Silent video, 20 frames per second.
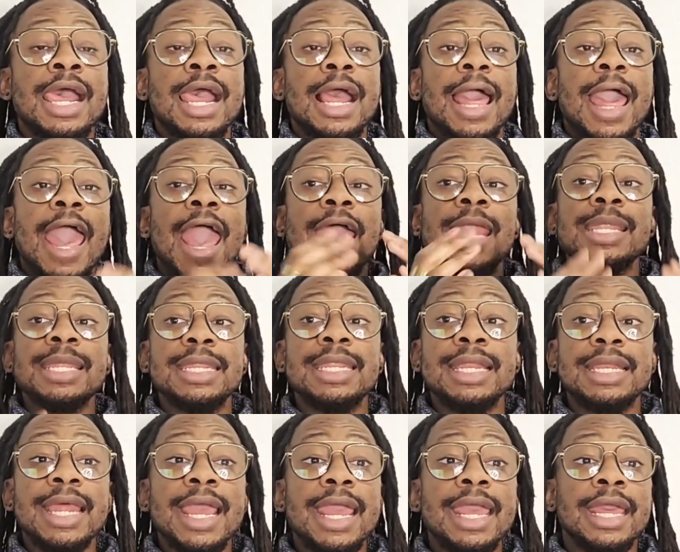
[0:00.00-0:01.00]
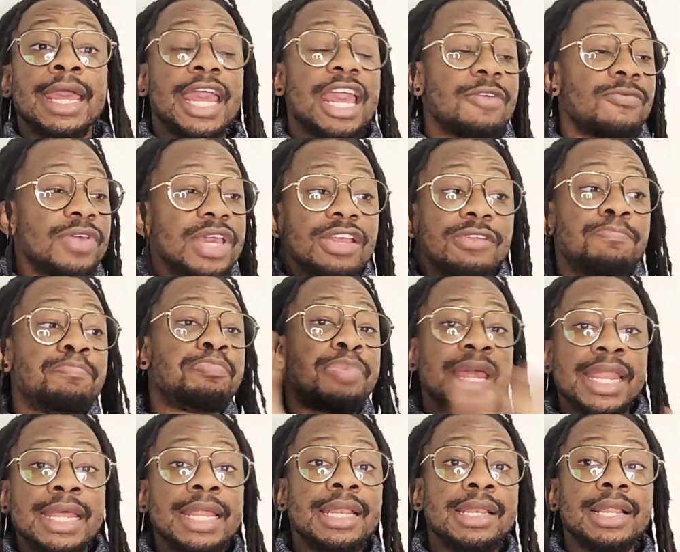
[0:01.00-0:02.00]
End of the day, if he's
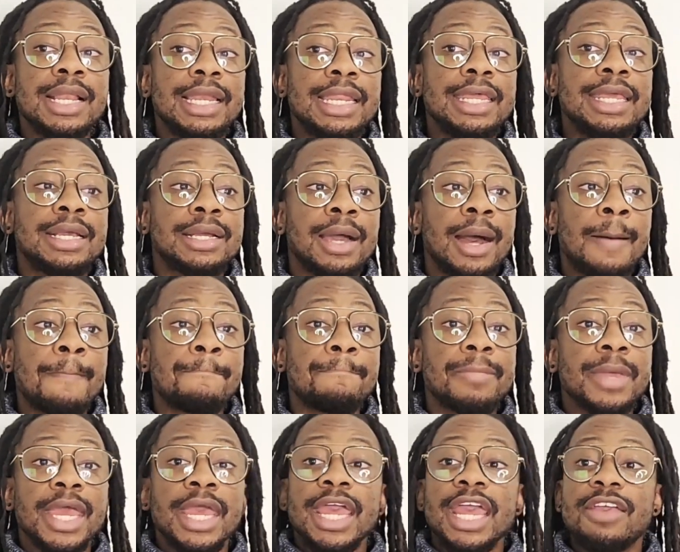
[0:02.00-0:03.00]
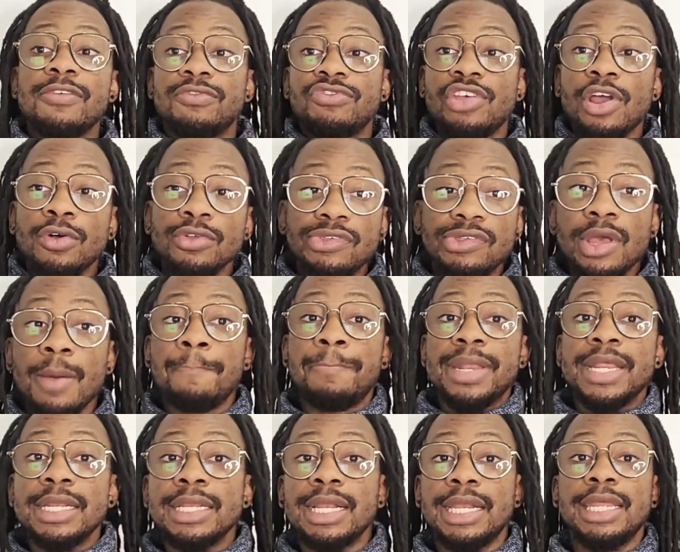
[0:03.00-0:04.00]
been in the League Cup, if Chelsea have been
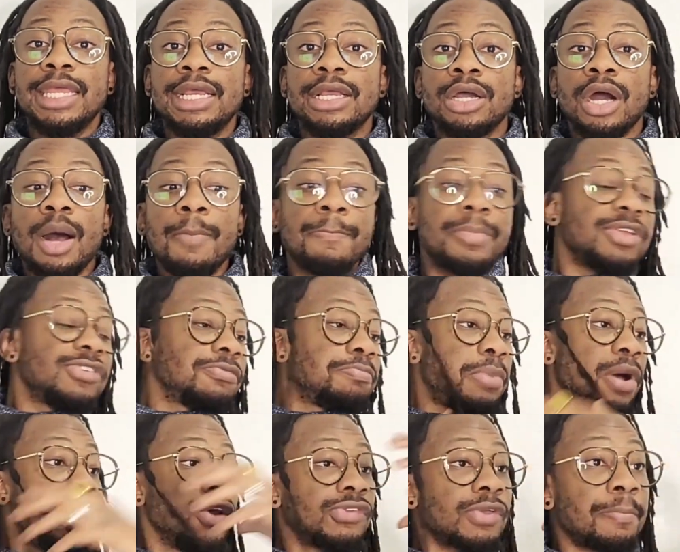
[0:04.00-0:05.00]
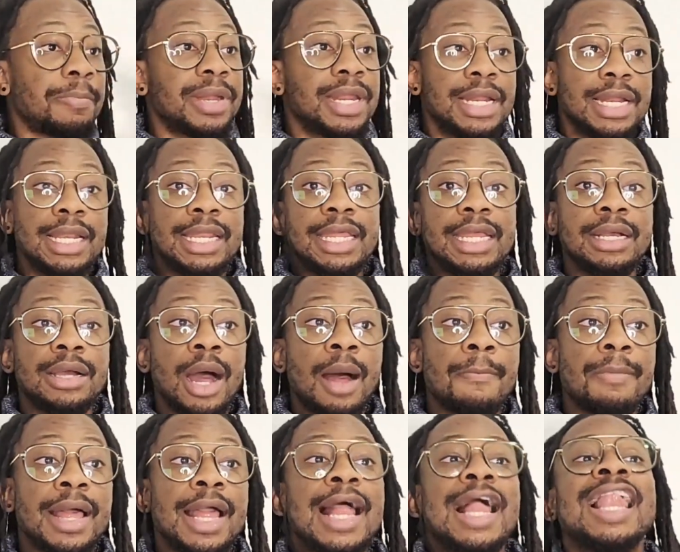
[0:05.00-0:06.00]
in the League Cup, if Spurs have been in the League
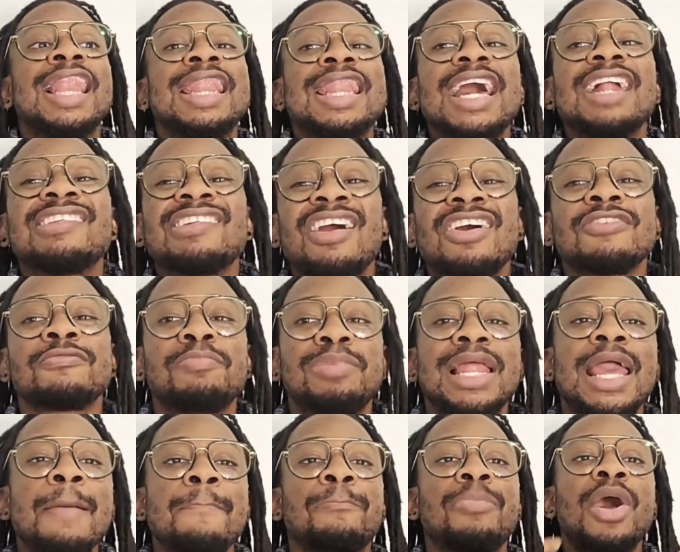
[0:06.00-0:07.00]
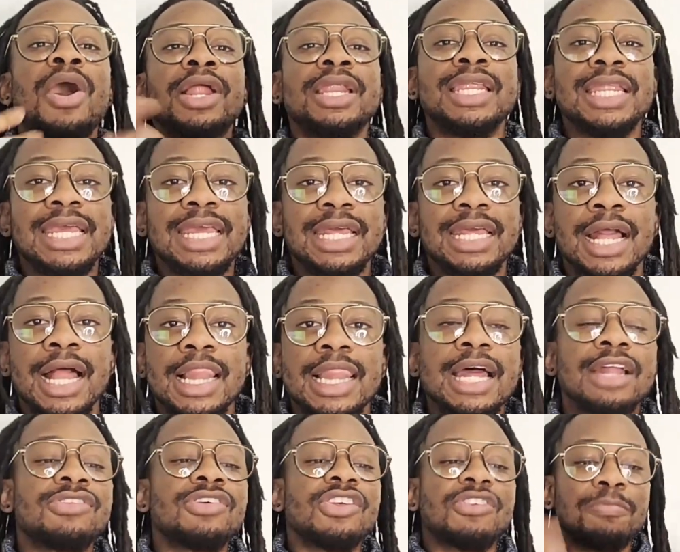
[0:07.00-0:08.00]
Cup, let us play Burnley.
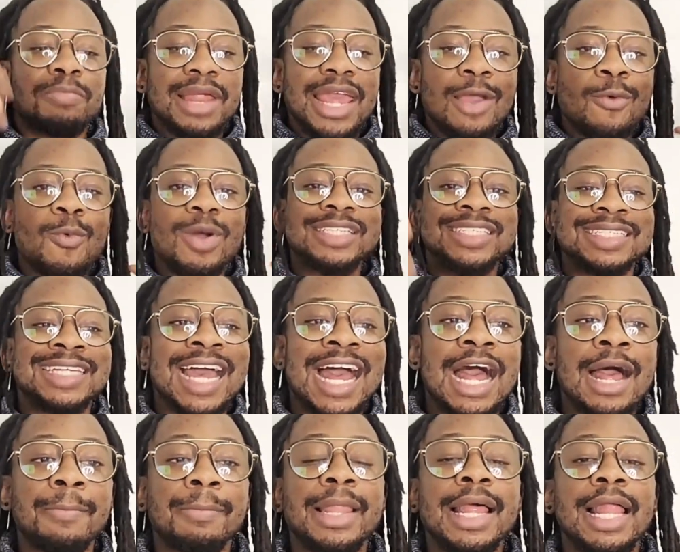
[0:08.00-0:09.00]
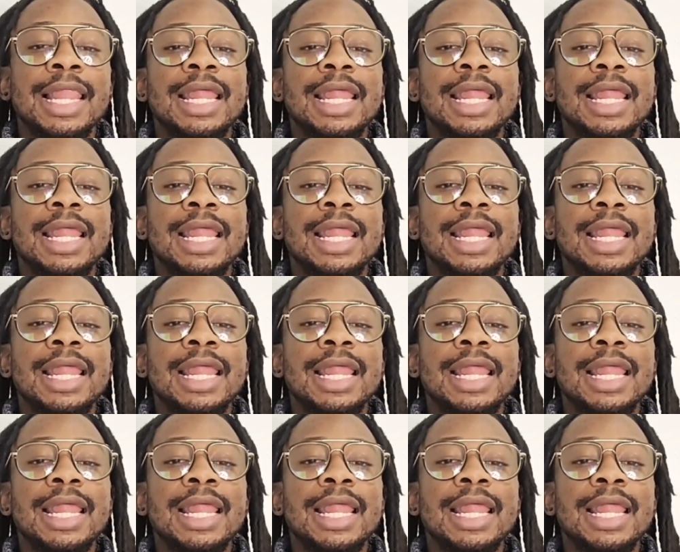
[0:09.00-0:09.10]
Let us play West Ham.